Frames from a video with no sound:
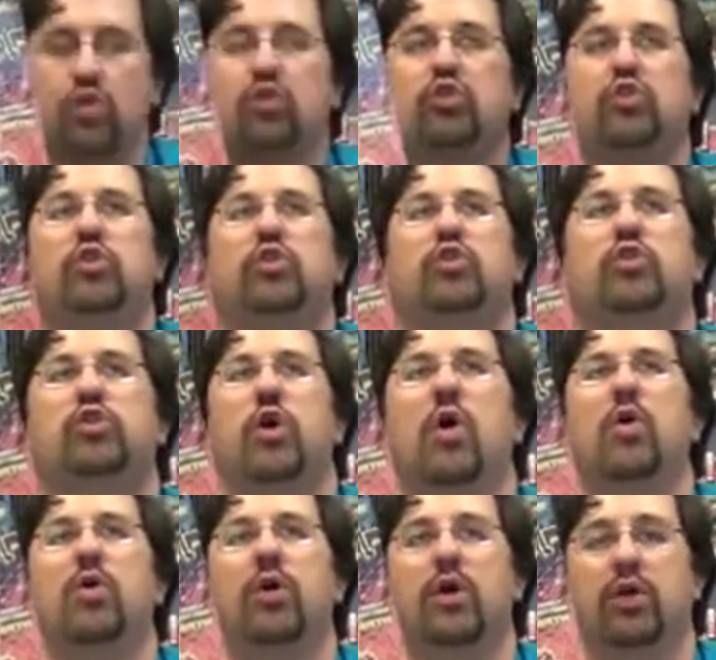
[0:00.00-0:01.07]

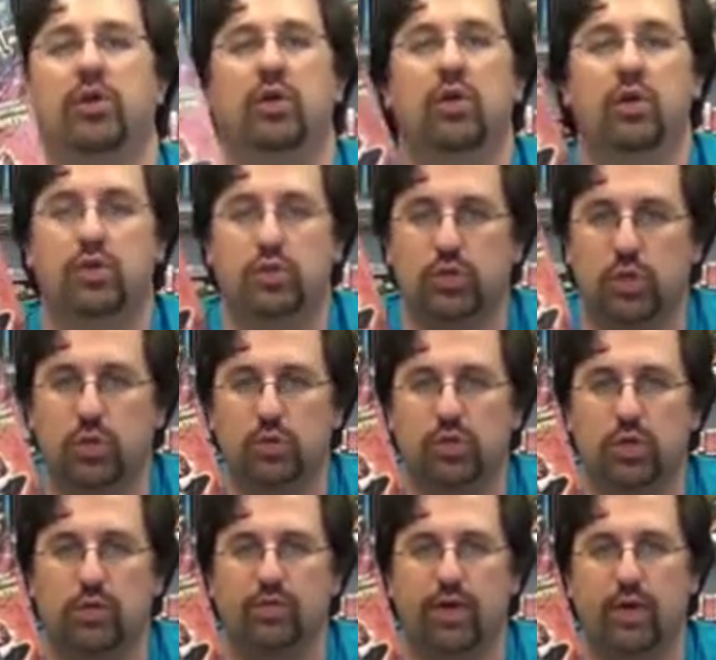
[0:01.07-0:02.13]
so good, so
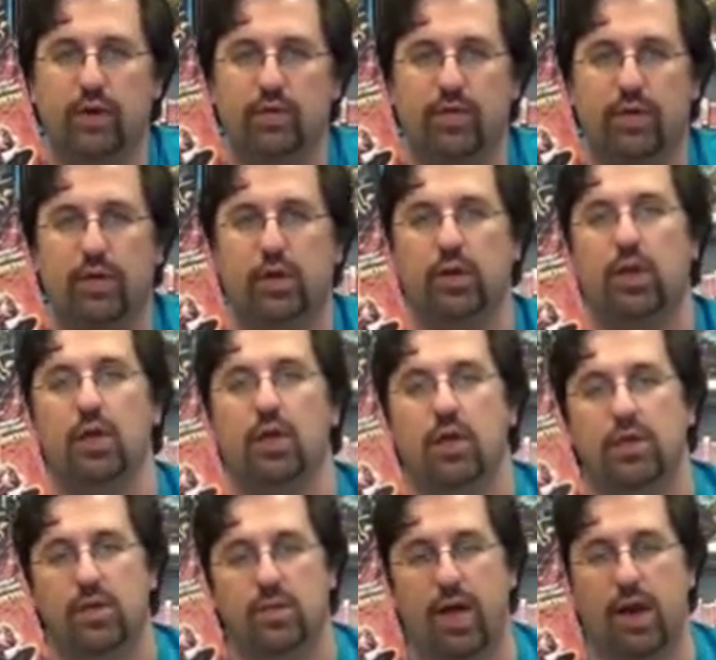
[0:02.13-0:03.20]
very, very good.
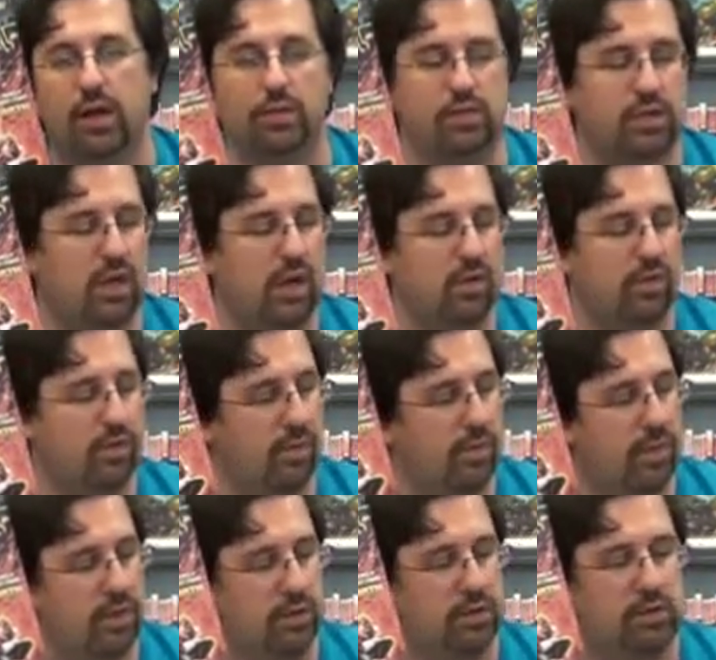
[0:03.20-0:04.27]
The modern stuff
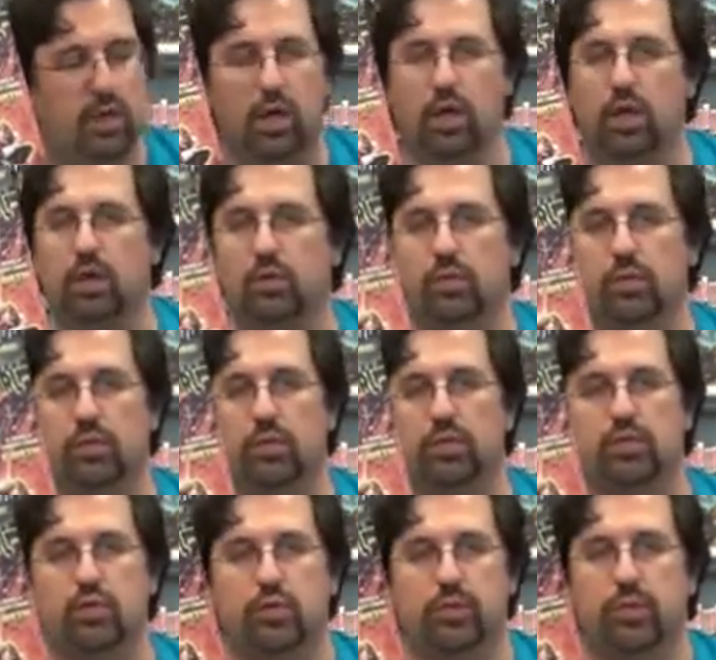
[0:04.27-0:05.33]
by with
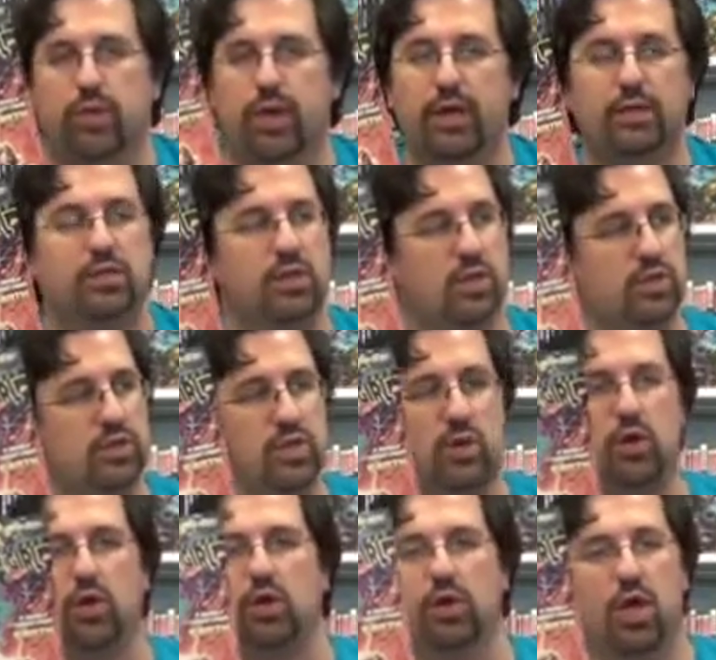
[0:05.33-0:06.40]
George Perez is
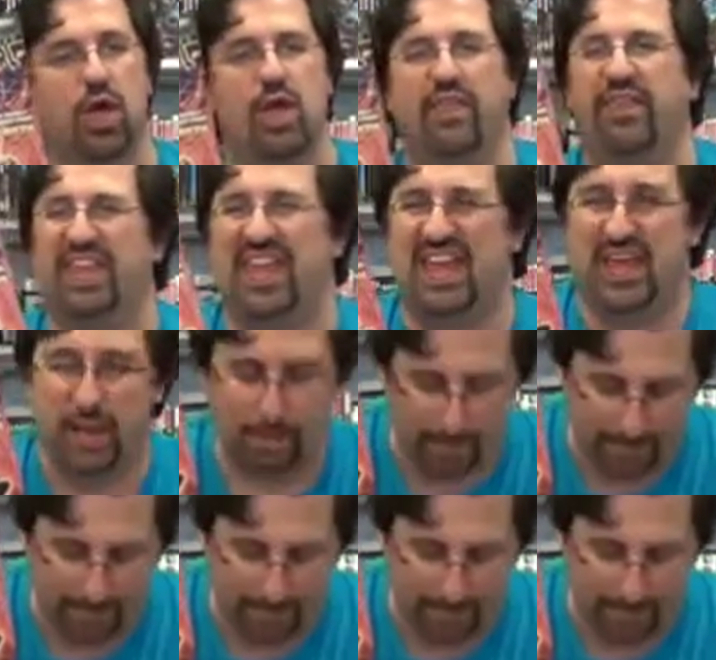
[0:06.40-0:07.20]
so good. The